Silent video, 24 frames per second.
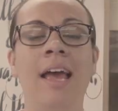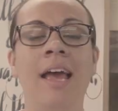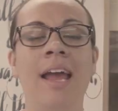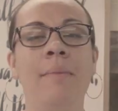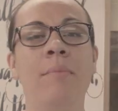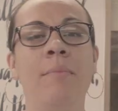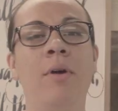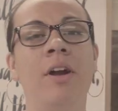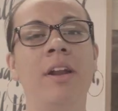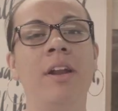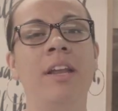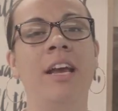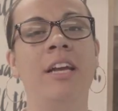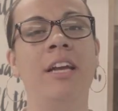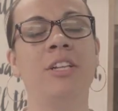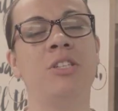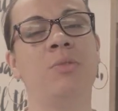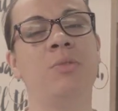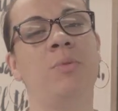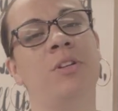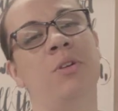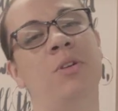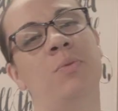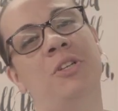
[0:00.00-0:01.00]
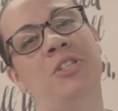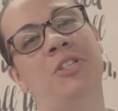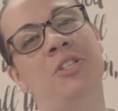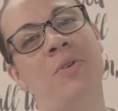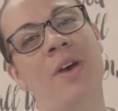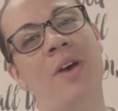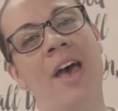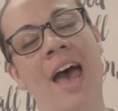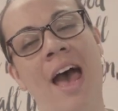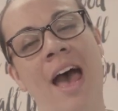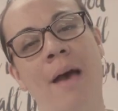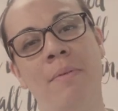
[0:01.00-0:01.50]
Hey Marti, I just wanted to wish
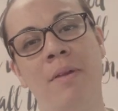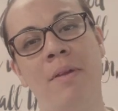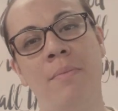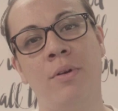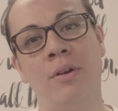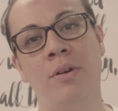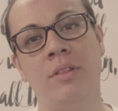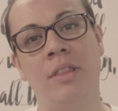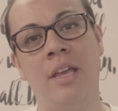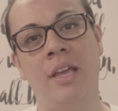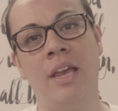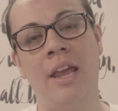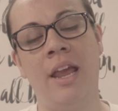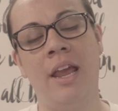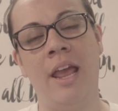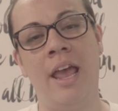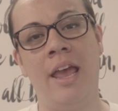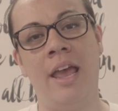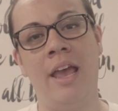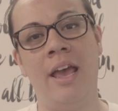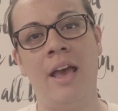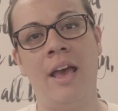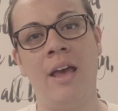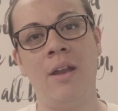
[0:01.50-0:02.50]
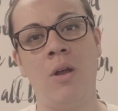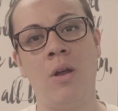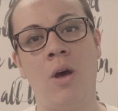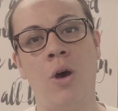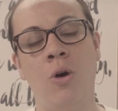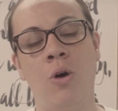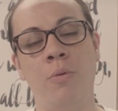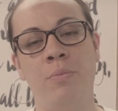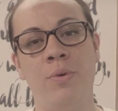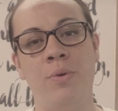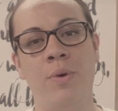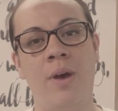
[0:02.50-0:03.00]
you a happy birthday and
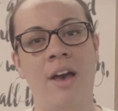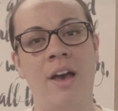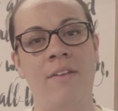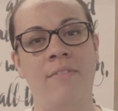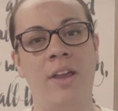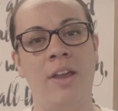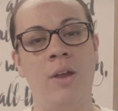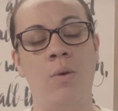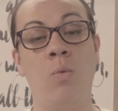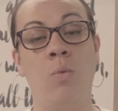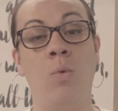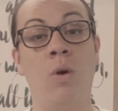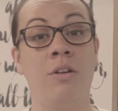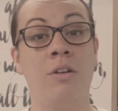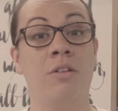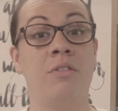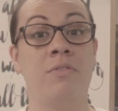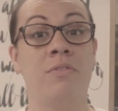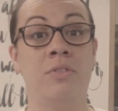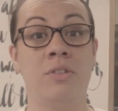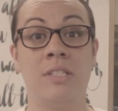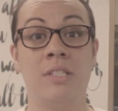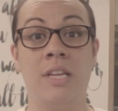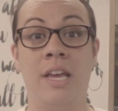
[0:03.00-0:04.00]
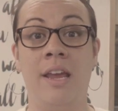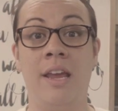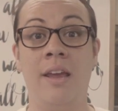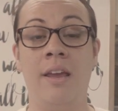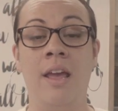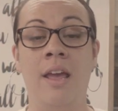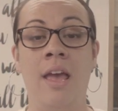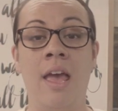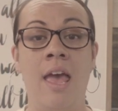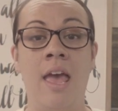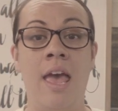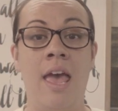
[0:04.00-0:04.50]
hope you have a wonderful
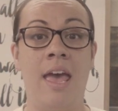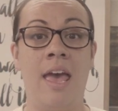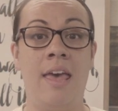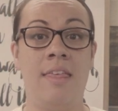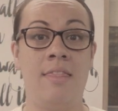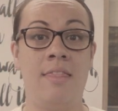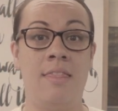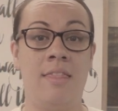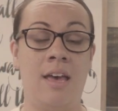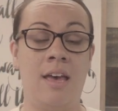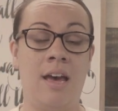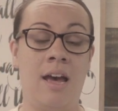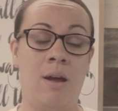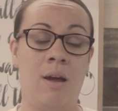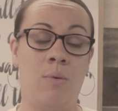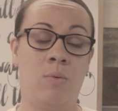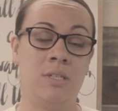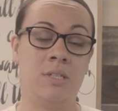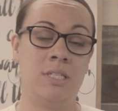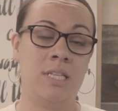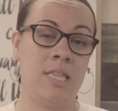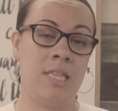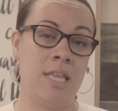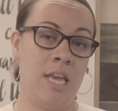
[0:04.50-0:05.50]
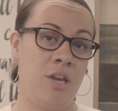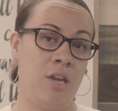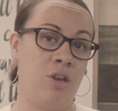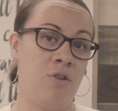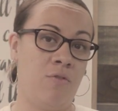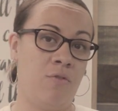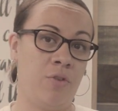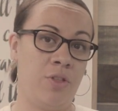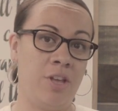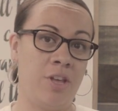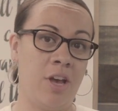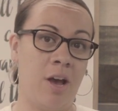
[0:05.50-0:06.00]
day and that I want to thank
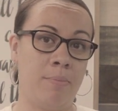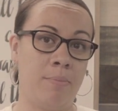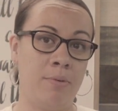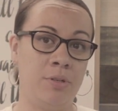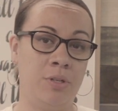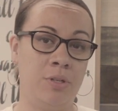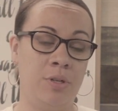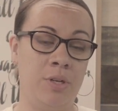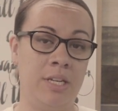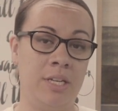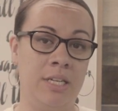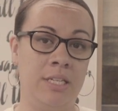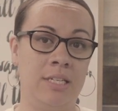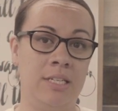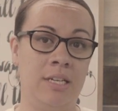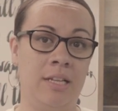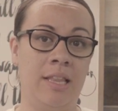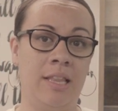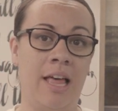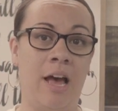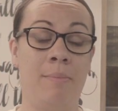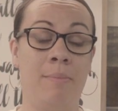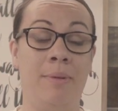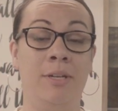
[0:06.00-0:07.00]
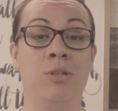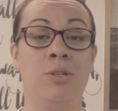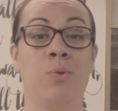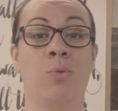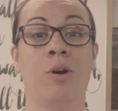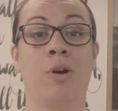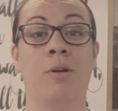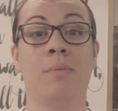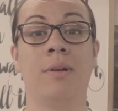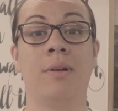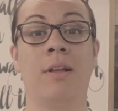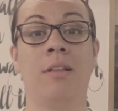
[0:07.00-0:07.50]
you for the opportunity to allow me to
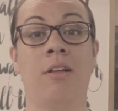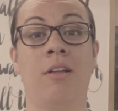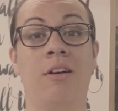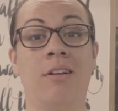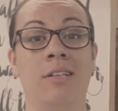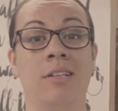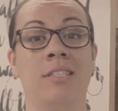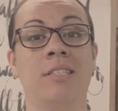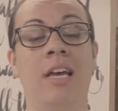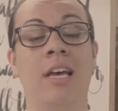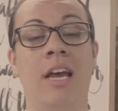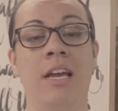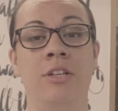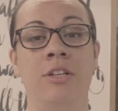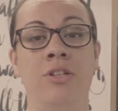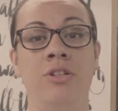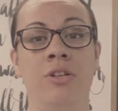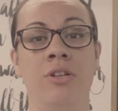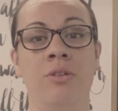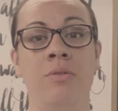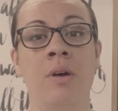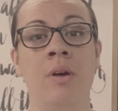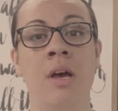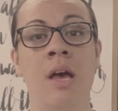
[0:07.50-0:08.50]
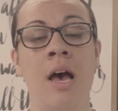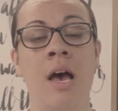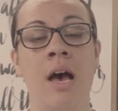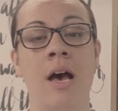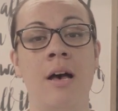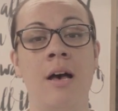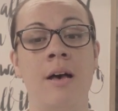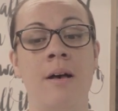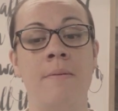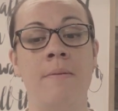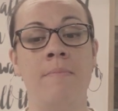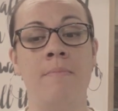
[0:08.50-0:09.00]
work alongside you.
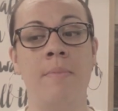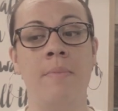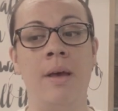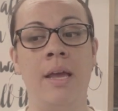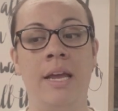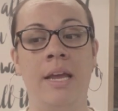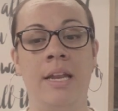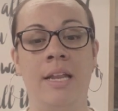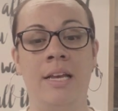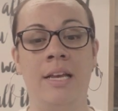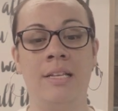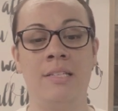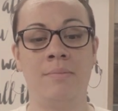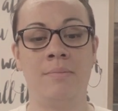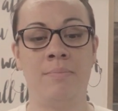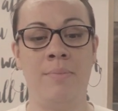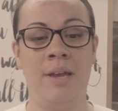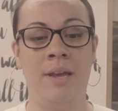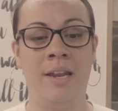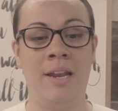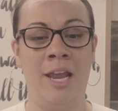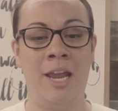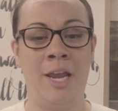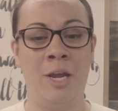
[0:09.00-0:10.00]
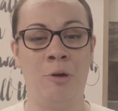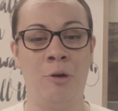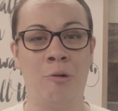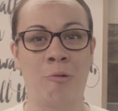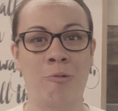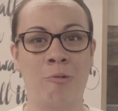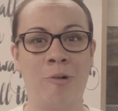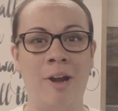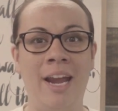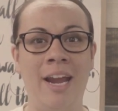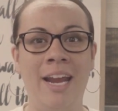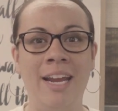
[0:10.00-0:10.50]
Um, it has been a
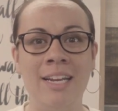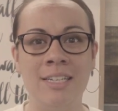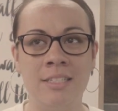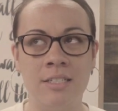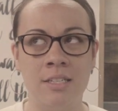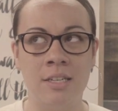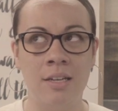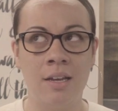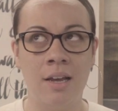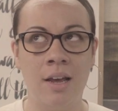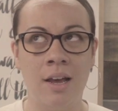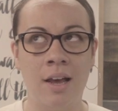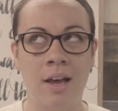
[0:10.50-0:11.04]
great,